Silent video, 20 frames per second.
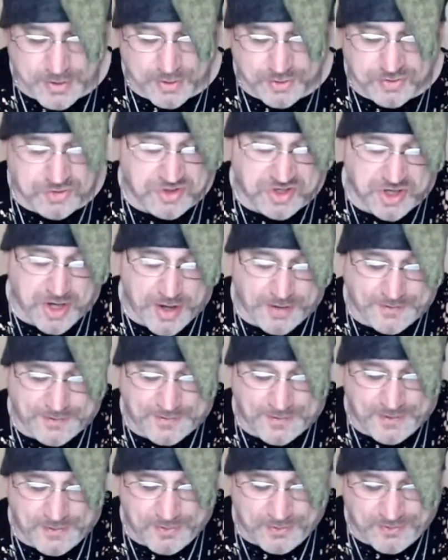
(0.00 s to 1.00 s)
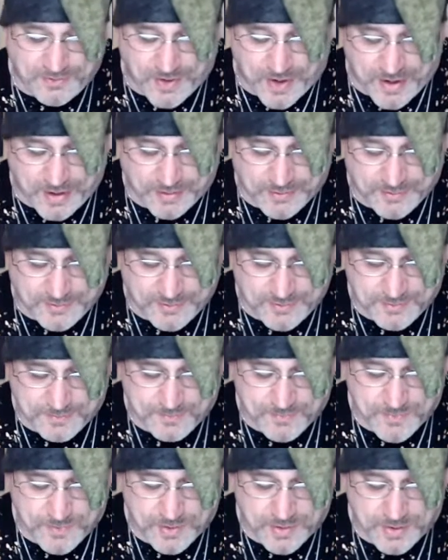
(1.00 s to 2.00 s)
You cannot see the sides
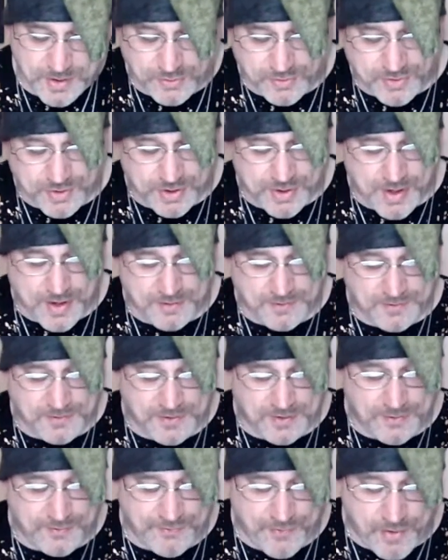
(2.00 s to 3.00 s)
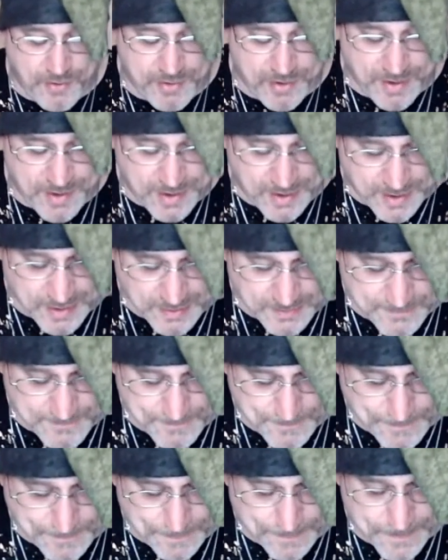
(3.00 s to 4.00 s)
and you cannot see far ahead,
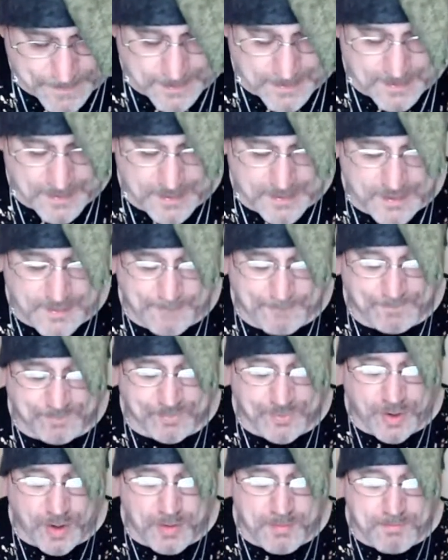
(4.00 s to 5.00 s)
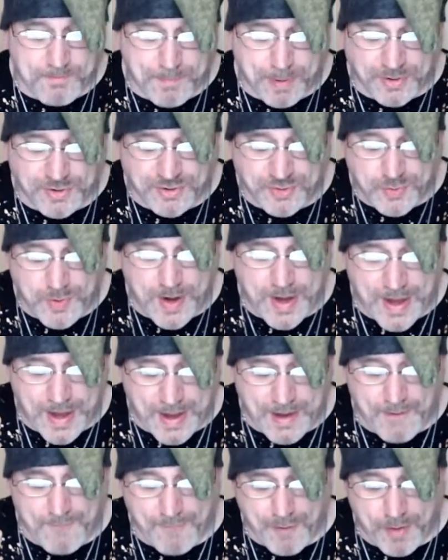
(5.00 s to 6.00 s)
but you
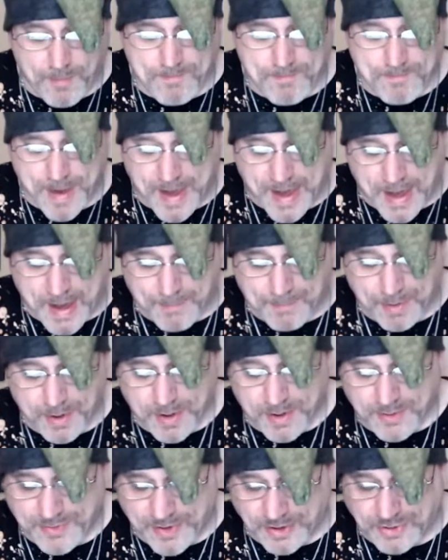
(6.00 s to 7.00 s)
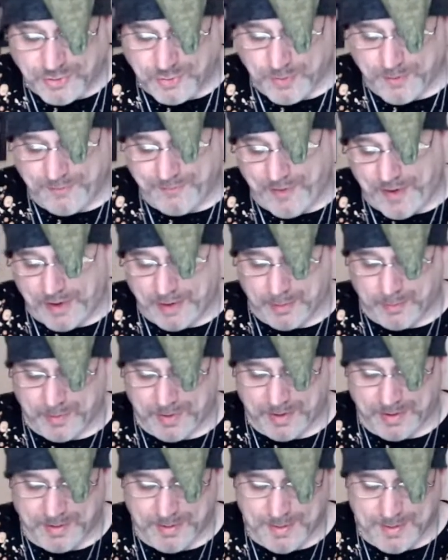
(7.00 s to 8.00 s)
have a map that you are
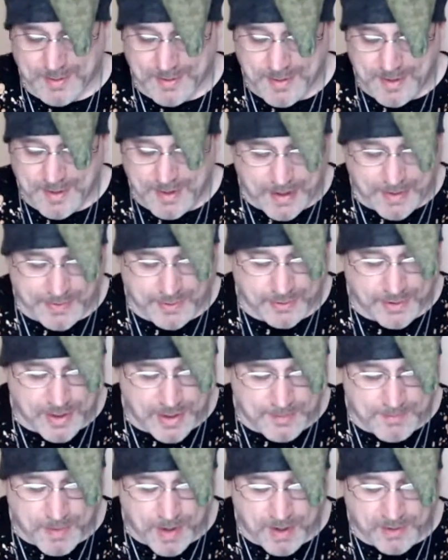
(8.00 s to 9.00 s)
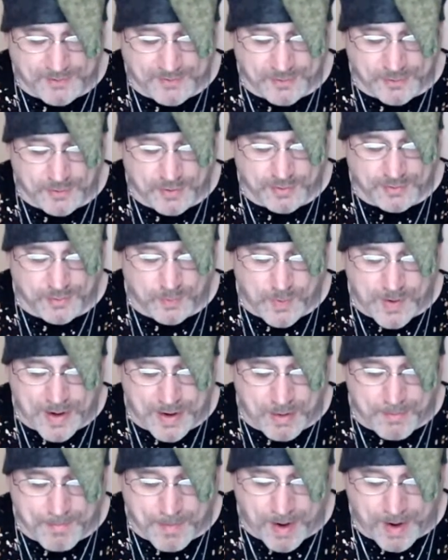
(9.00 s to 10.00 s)
following, and the landmarks along the way
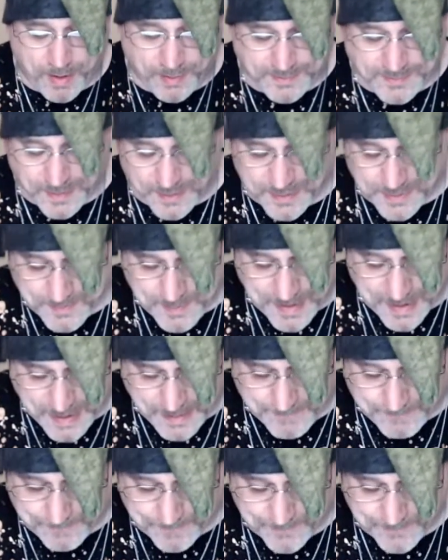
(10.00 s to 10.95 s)
are marked on the map.